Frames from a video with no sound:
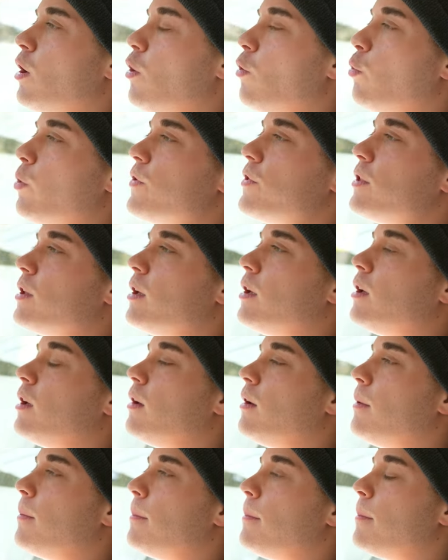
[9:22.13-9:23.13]
with
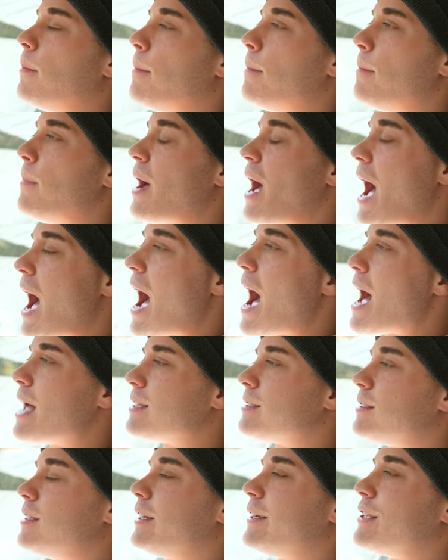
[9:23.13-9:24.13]

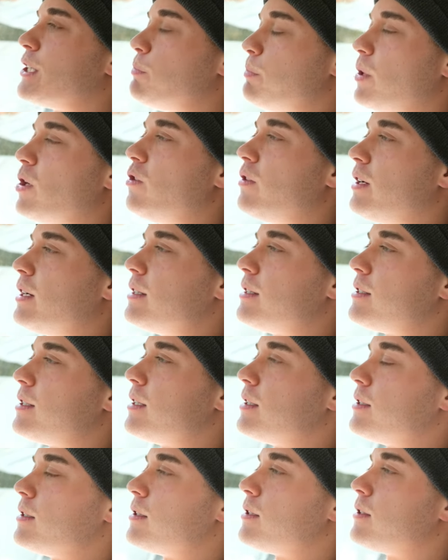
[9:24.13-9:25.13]
past
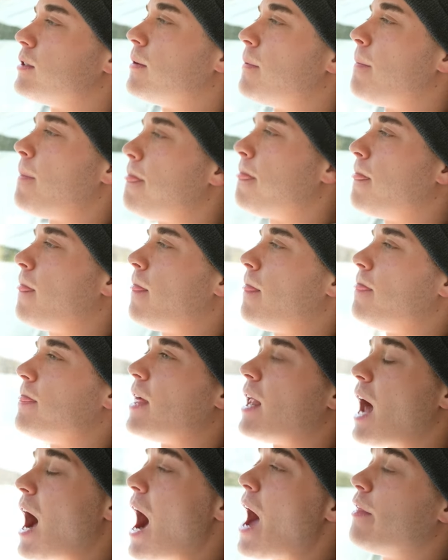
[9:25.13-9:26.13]
experiences
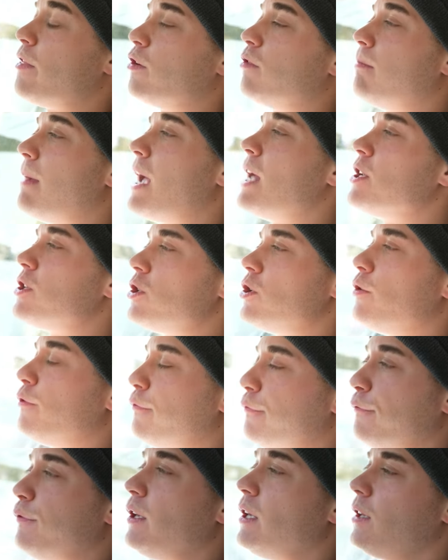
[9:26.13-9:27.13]
that either made you
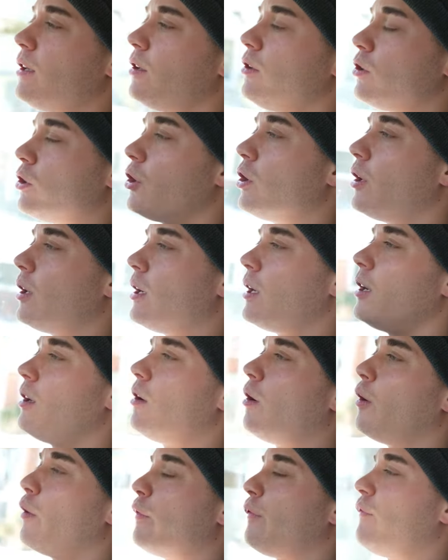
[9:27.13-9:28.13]
feel good
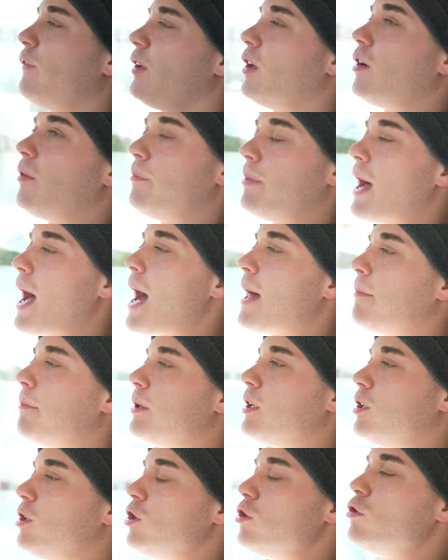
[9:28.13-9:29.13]
or feel bad,
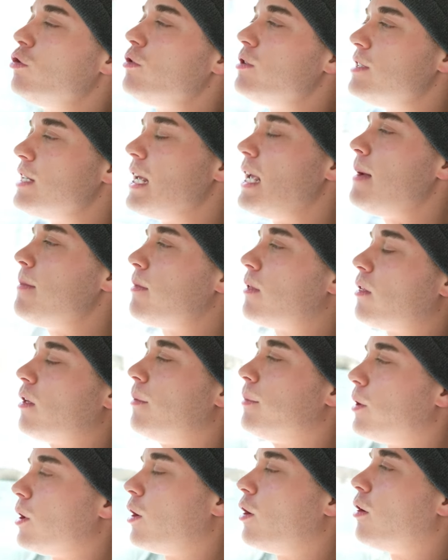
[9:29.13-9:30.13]
but you deemed
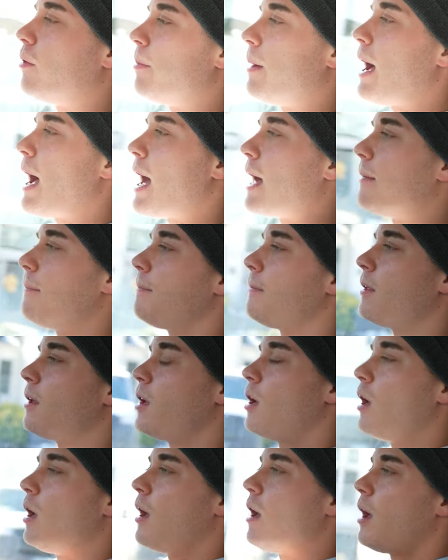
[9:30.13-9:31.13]
them good or bad.
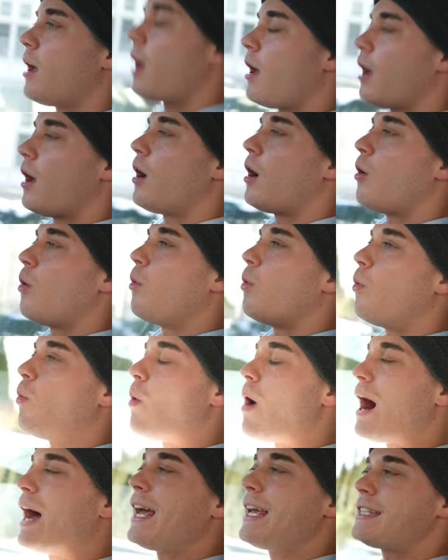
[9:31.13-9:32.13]

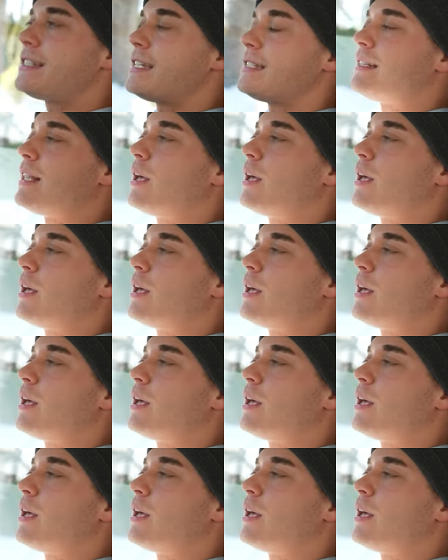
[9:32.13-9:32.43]
Why is it